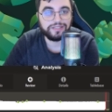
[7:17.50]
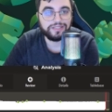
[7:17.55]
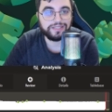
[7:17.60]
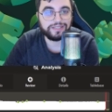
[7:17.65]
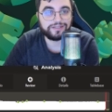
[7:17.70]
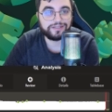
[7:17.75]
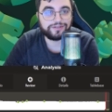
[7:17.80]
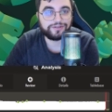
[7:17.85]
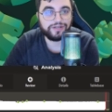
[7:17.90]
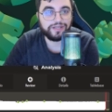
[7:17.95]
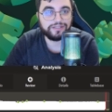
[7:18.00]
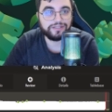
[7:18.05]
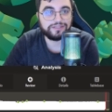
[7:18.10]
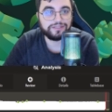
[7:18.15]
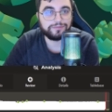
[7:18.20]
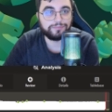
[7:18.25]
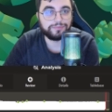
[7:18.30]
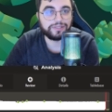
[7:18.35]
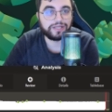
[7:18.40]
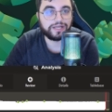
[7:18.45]
he
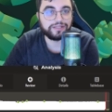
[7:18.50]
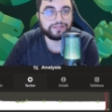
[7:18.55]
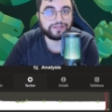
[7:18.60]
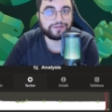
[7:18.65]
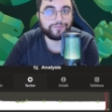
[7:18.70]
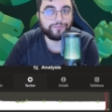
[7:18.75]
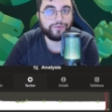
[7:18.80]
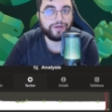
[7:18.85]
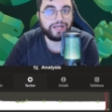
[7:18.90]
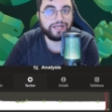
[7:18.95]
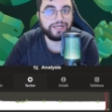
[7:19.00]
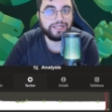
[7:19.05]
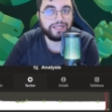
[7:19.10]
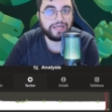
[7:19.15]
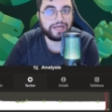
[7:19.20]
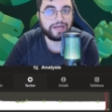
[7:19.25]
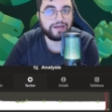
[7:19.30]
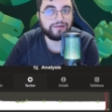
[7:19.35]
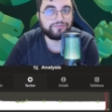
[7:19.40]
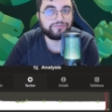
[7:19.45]
created blunder when
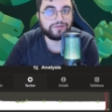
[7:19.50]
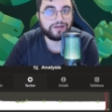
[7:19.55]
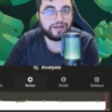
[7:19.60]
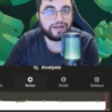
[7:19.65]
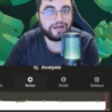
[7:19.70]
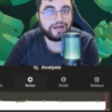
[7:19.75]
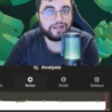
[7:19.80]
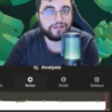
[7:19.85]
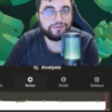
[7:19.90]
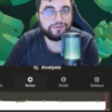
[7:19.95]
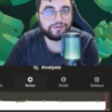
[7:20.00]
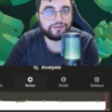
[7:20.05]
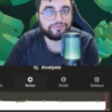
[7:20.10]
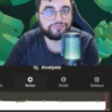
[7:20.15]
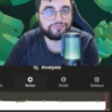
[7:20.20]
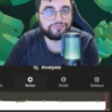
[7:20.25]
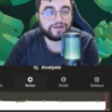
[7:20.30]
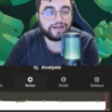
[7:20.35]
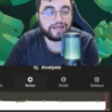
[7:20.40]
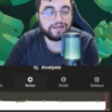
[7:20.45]
he have under
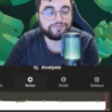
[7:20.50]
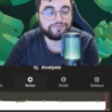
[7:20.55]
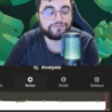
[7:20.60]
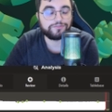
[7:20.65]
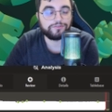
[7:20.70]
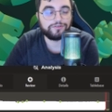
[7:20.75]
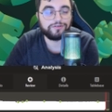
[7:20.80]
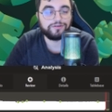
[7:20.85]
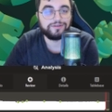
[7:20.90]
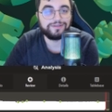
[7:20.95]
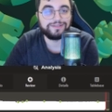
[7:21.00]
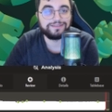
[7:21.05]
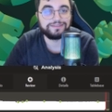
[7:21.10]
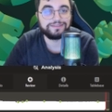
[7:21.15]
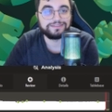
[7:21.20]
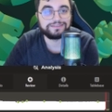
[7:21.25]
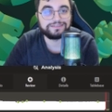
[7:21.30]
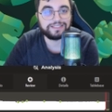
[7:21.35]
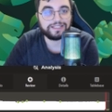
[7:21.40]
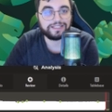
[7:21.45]
5
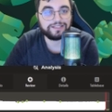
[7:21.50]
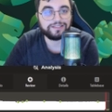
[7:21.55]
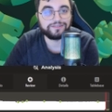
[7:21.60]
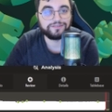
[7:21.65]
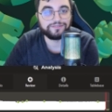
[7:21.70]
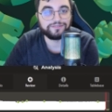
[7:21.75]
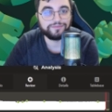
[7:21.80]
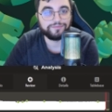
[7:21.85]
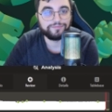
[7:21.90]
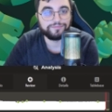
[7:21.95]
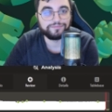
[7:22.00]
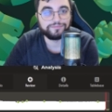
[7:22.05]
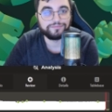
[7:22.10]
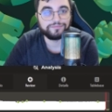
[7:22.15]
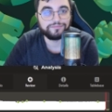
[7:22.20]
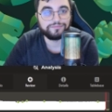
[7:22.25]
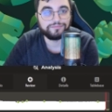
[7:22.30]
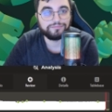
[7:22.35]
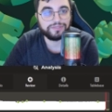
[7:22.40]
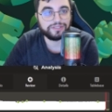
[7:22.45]
second.
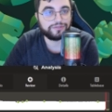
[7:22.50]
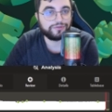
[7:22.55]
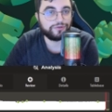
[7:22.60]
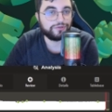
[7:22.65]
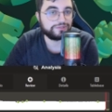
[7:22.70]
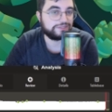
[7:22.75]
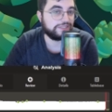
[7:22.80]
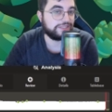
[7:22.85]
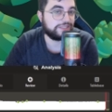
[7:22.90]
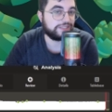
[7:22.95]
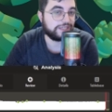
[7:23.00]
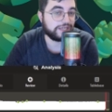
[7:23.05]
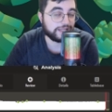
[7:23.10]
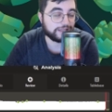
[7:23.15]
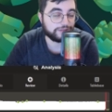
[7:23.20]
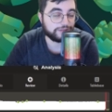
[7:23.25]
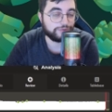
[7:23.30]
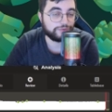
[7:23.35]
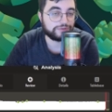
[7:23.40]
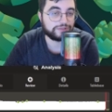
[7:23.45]
Because he
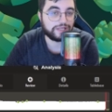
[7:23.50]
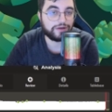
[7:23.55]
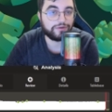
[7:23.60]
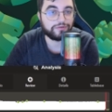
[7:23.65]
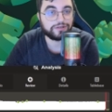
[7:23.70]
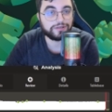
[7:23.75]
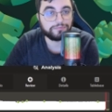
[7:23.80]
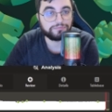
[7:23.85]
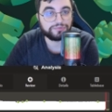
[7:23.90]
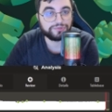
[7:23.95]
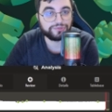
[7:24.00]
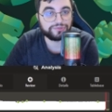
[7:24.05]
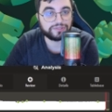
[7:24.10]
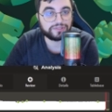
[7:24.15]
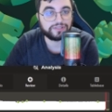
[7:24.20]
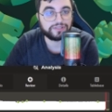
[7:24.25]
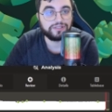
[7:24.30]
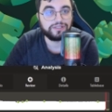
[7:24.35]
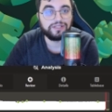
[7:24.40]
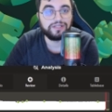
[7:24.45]
can't look now
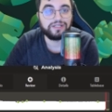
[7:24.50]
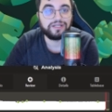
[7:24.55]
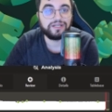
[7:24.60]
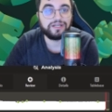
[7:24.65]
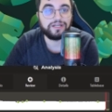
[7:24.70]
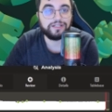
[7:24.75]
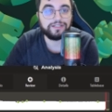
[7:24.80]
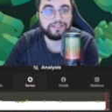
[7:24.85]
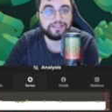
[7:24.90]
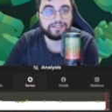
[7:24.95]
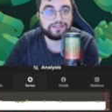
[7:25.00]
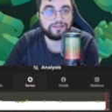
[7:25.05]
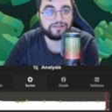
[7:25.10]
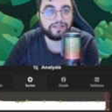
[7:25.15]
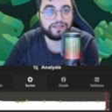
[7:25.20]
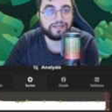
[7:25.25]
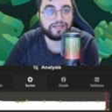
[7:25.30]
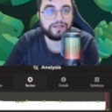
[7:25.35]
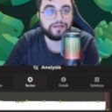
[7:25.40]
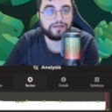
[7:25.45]
computer and he
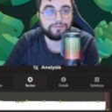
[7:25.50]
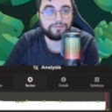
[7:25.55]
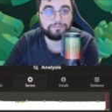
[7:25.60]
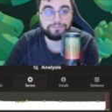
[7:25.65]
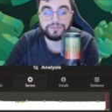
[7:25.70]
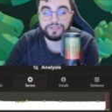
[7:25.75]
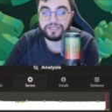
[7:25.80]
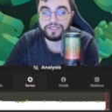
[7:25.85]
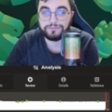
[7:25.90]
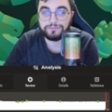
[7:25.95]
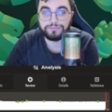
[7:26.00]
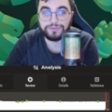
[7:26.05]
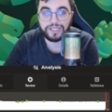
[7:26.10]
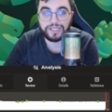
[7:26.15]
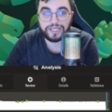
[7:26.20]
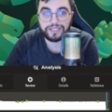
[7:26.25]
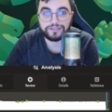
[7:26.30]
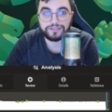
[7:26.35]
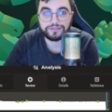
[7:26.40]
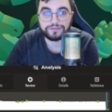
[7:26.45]
uh, played
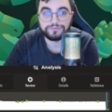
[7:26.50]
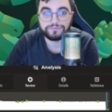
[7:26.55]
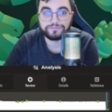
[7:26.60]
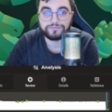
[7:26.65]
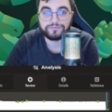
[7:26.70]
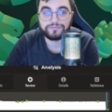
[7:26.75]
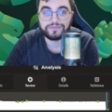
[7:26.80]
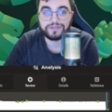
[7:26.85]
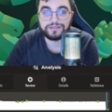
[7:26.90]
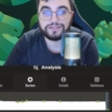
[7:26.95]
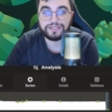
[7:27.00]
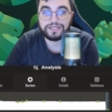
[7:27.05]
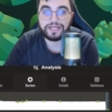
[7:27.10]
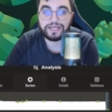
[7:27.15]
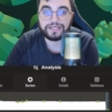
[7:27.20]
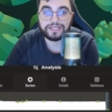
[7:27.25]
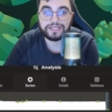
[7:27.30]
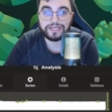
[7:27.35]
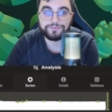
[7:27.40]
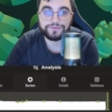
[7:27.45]
blunder. Then
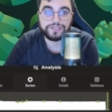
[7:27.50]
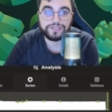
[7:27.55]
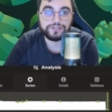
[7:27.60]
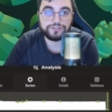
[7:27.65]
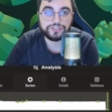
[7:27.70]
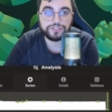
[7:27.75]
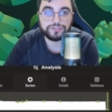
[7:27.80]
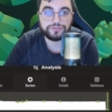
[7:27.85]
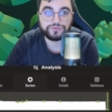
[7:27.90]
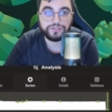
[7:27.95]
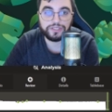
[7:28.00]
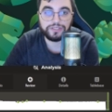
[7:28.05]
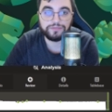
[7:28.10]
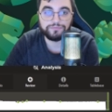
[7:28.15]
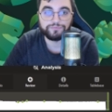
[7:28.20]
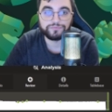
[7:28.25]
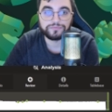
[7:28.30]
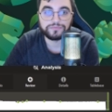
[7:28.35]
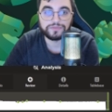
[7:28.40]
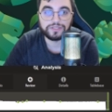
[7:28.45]
I come king g3,
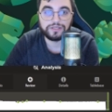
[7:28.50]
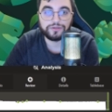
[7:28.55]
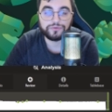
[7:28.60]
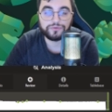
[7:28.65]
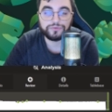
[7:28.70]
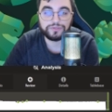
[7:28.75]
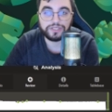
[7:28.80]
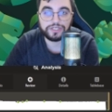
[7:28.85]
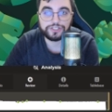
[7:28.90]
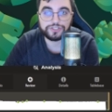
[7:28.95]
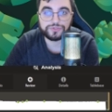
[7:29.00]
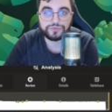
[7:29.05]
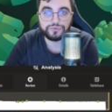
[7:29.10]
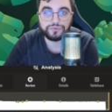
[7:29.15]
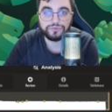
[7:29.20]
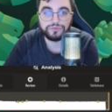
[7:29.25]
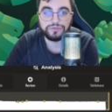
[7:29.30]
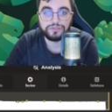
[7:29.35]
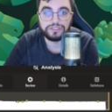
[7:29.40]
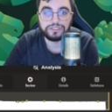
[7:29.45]
rook
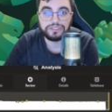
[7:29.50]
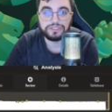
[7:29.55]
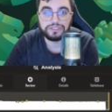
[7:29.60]
h2.